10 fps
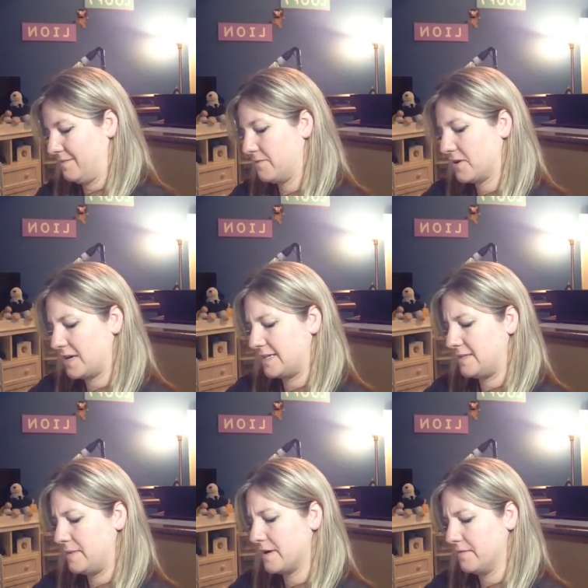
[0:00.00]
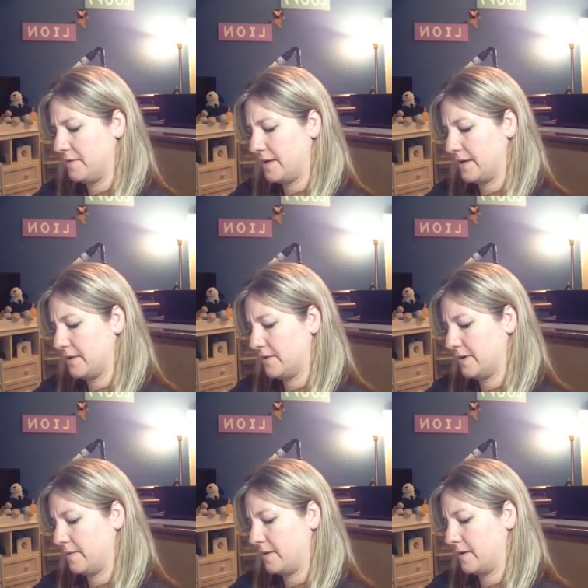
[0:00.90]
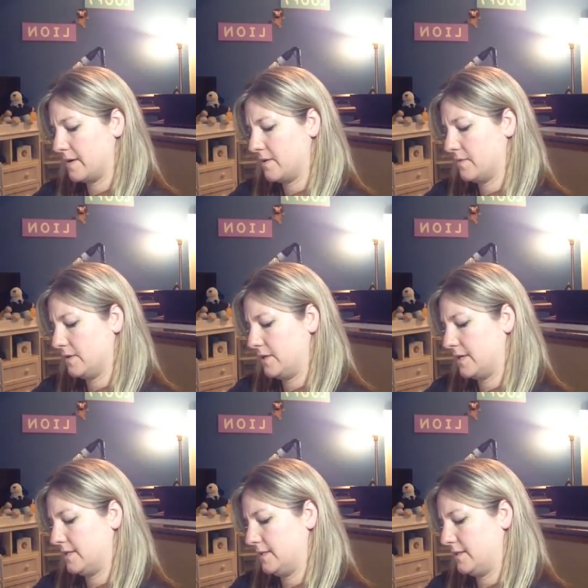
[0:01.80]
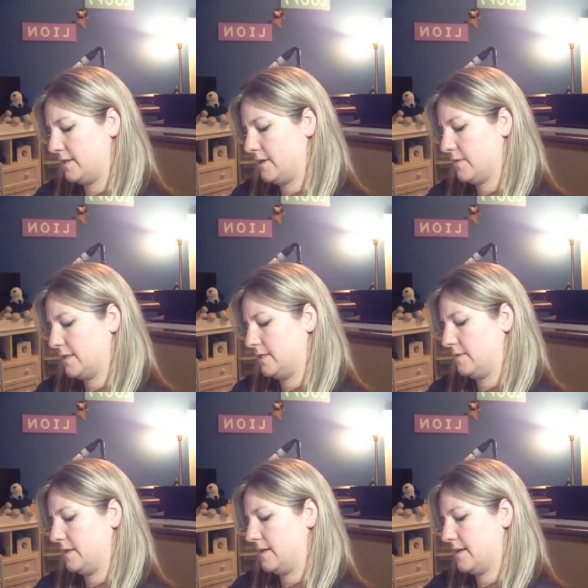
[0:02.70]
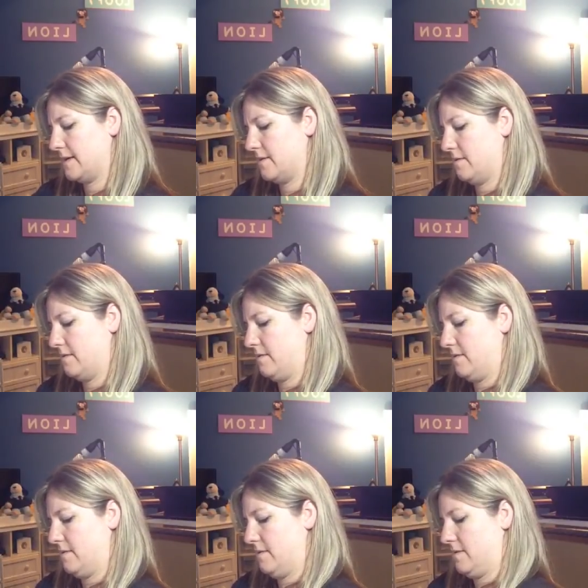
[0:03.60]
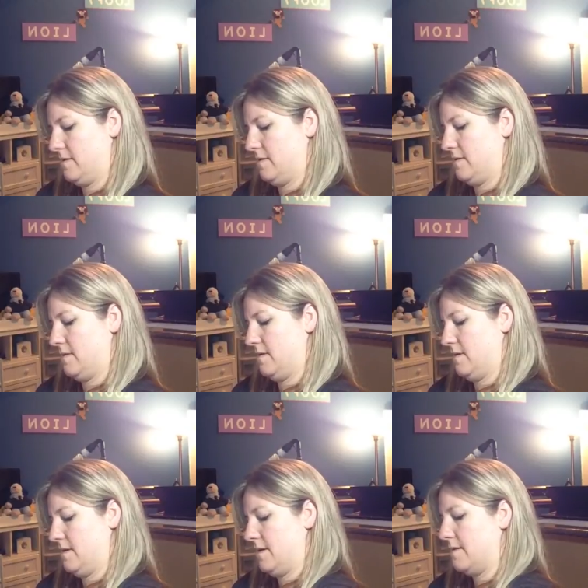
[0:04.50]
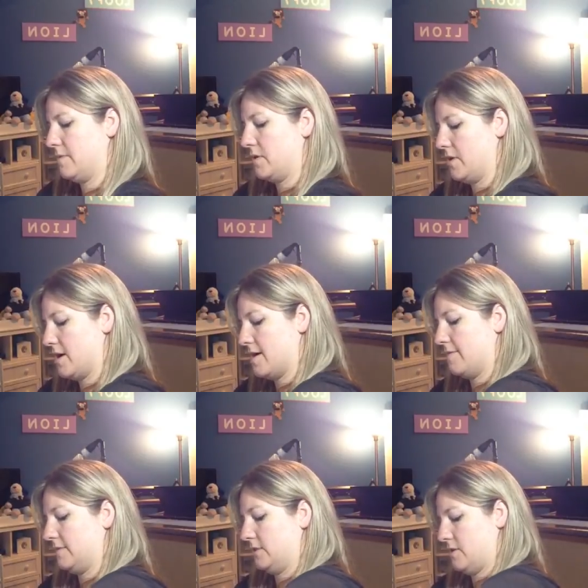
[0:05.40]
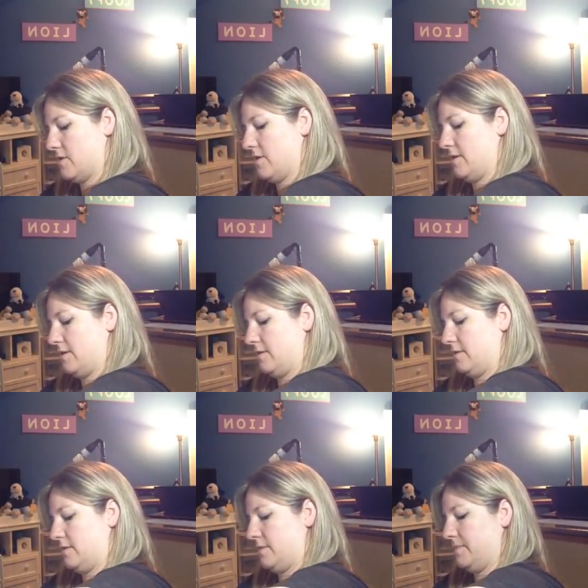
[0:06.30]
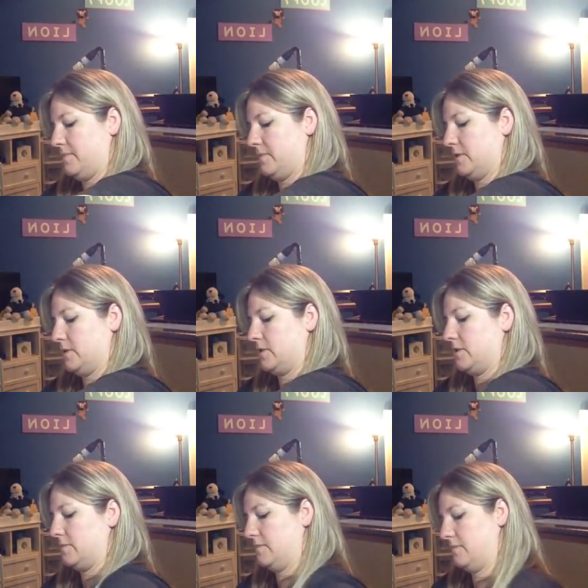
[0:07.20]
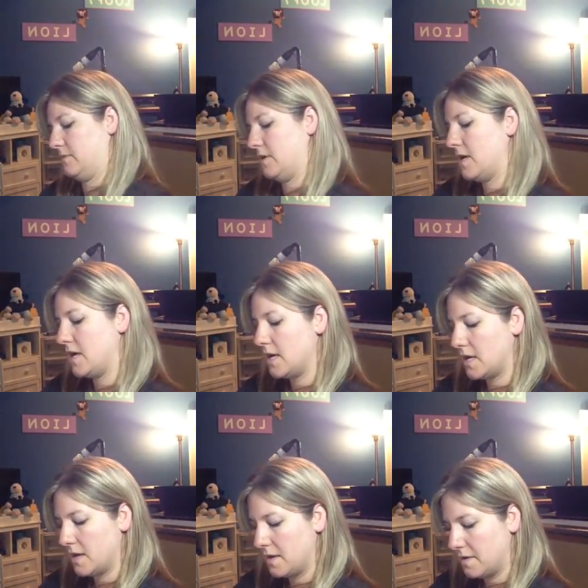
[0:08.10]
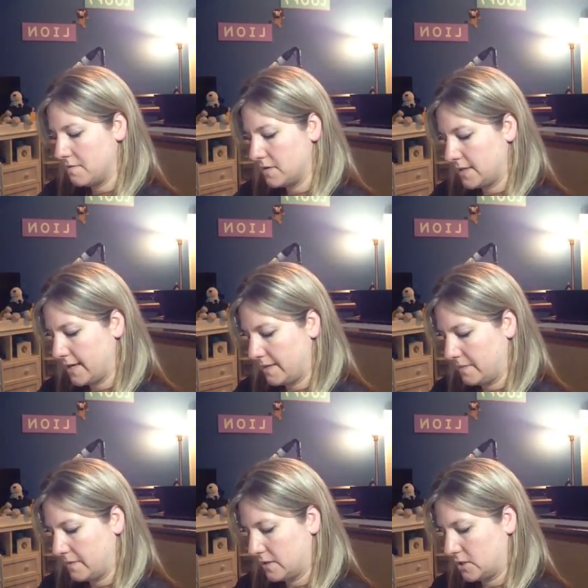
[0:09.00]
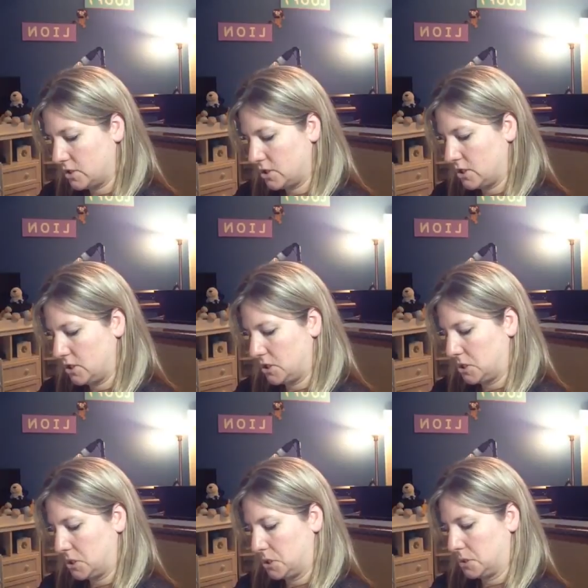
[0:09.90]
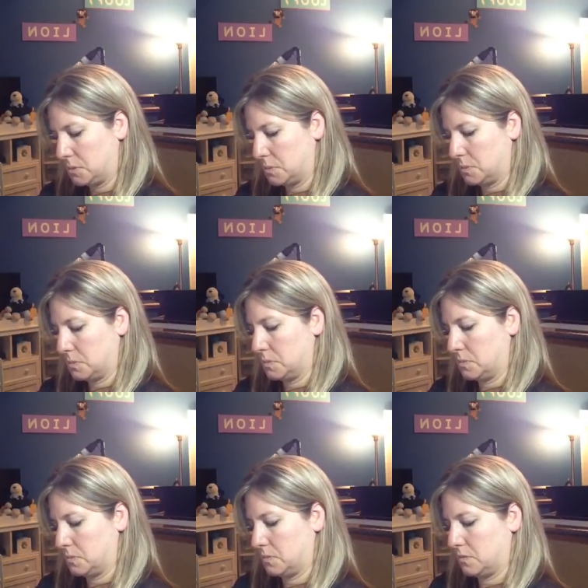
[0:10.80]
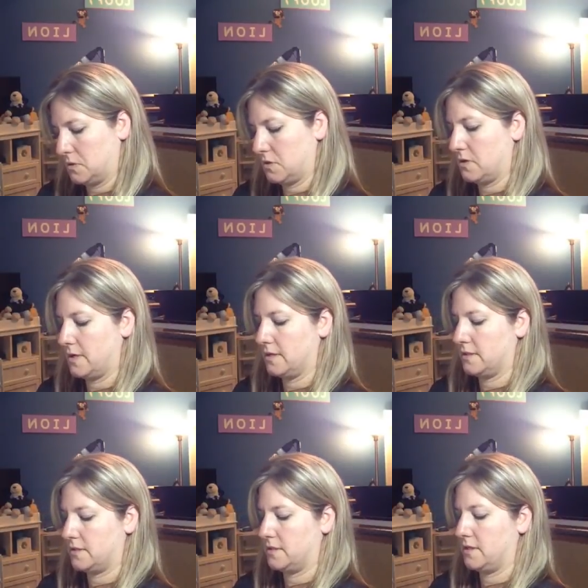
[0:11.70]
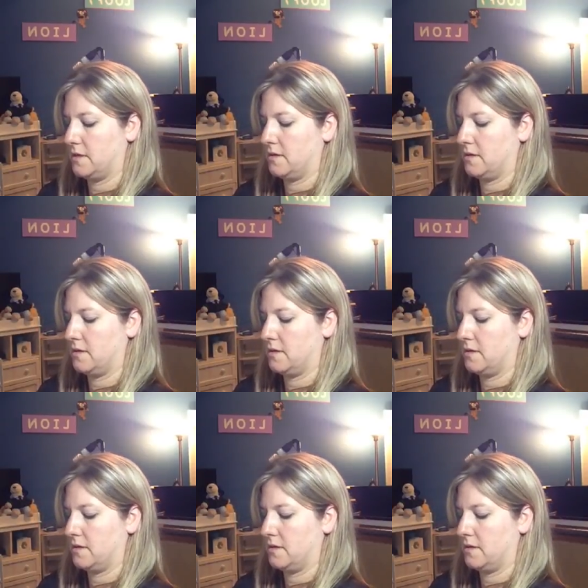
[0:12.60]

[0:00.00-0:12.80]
for it to be on video. I mean, I don't want you guys to sit here watching me cut out and pull off and start, and so we're just for time constraints. All right, let's see.